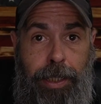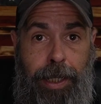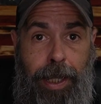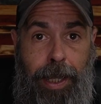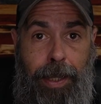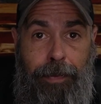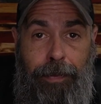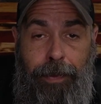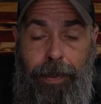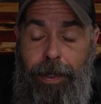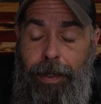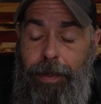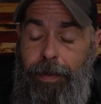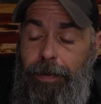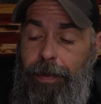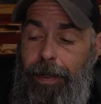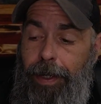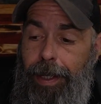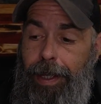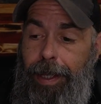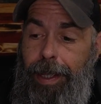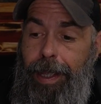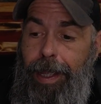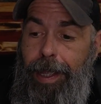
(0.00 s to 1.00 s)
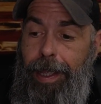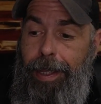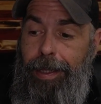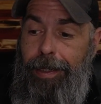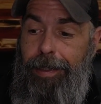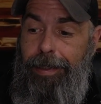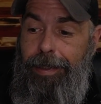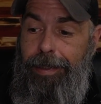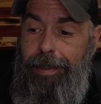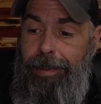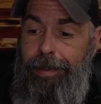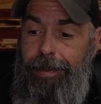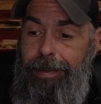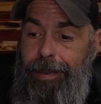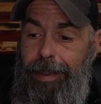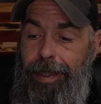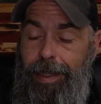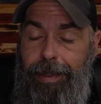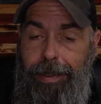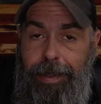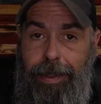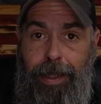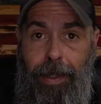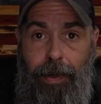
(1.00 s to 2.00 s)
down there, and
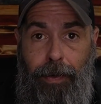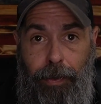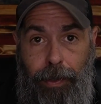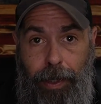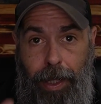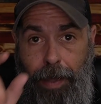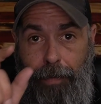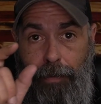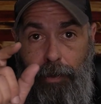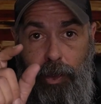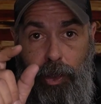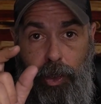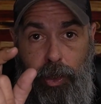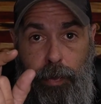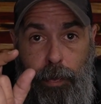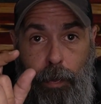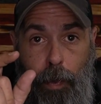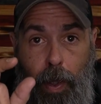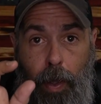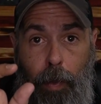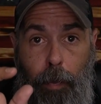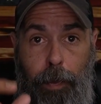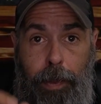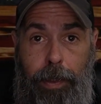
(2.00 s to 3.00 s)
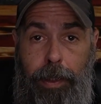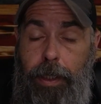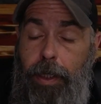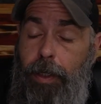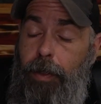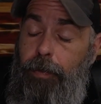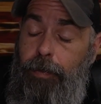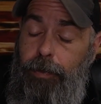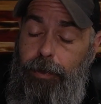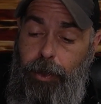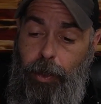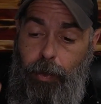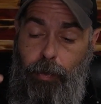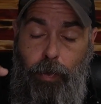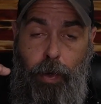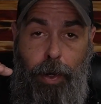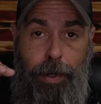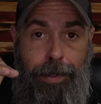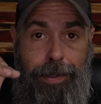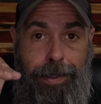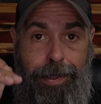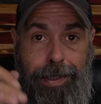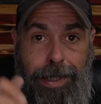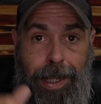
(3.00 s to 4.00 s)
they're going to have a small window to
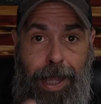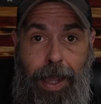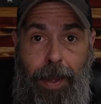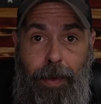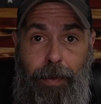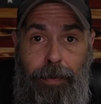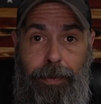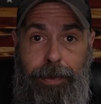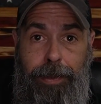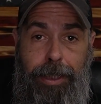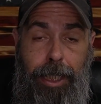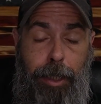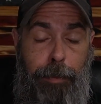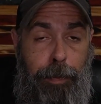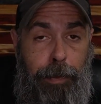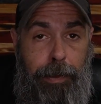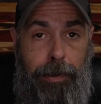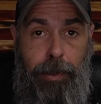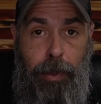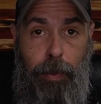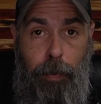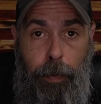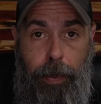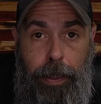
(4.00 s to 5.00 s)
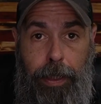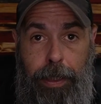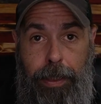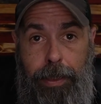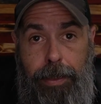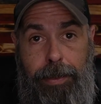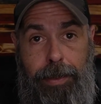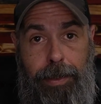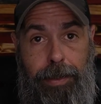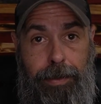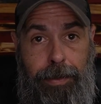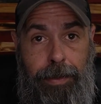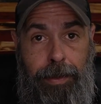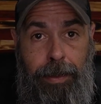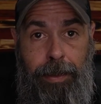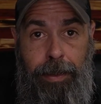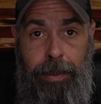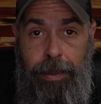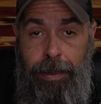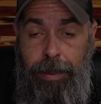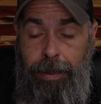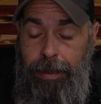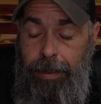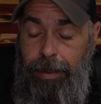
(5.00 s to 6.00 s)
run down deep into the weeds and
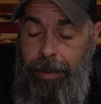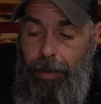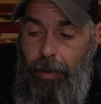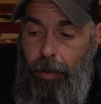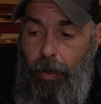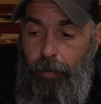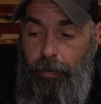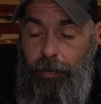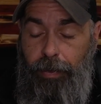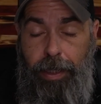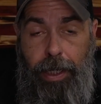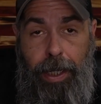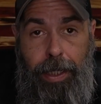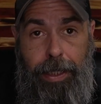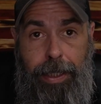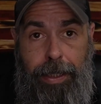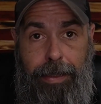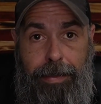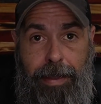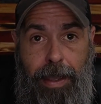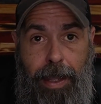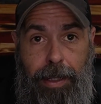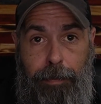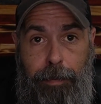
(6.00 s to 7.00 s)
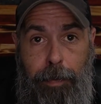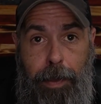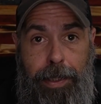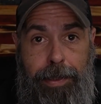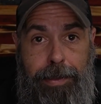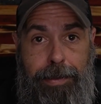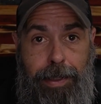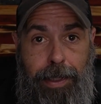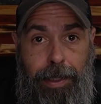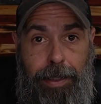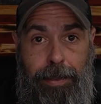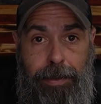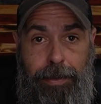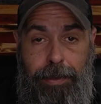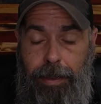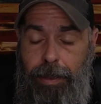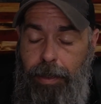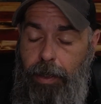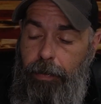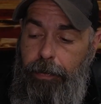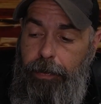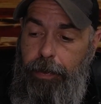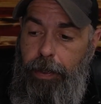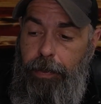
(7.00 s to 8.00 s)
hopefully not get attacked by ticks and
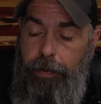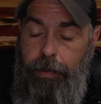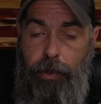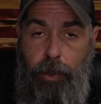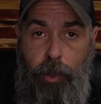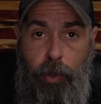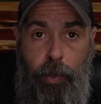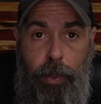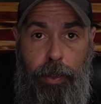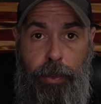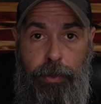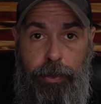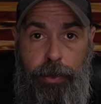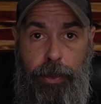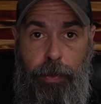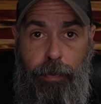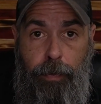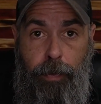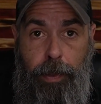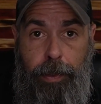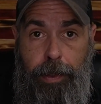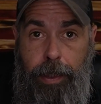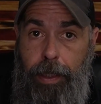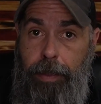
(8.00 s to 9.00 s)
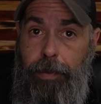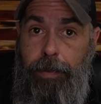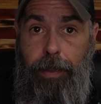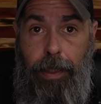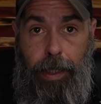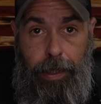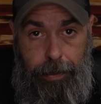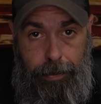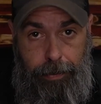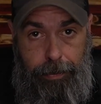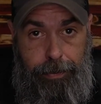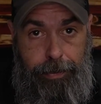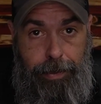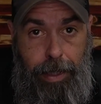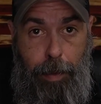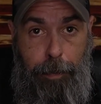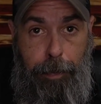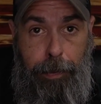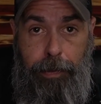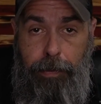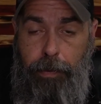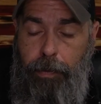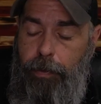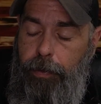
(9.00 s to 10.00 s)
all the other critters that run down, like
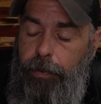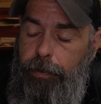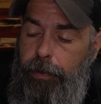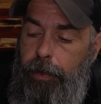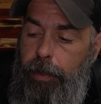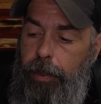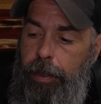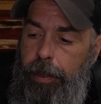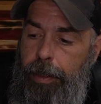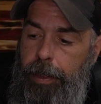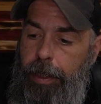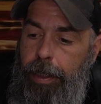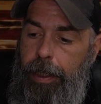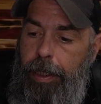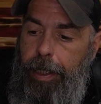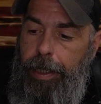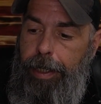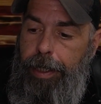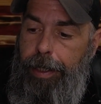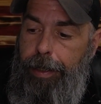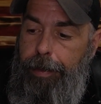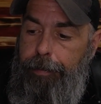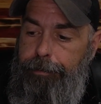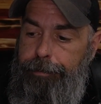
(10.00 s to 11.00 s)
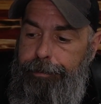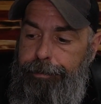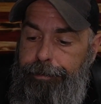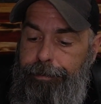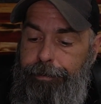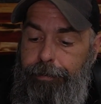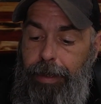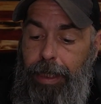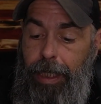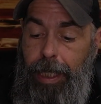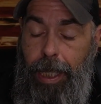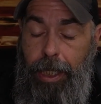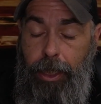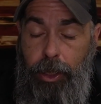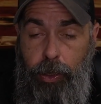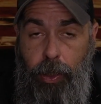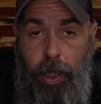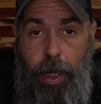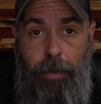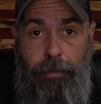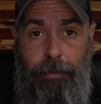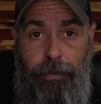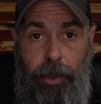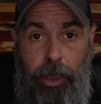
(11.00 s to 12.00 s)
snapping turtles, and
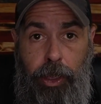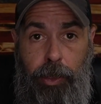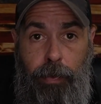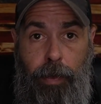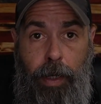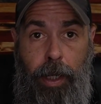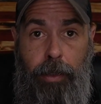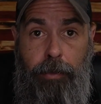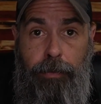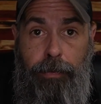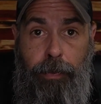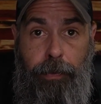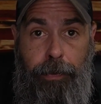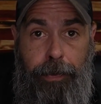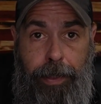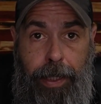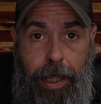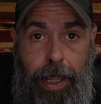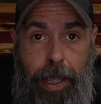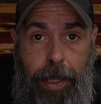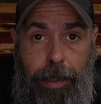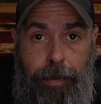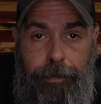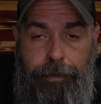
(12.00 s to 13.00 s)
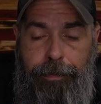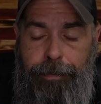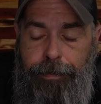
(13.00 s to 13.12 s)
try and fish around for the can.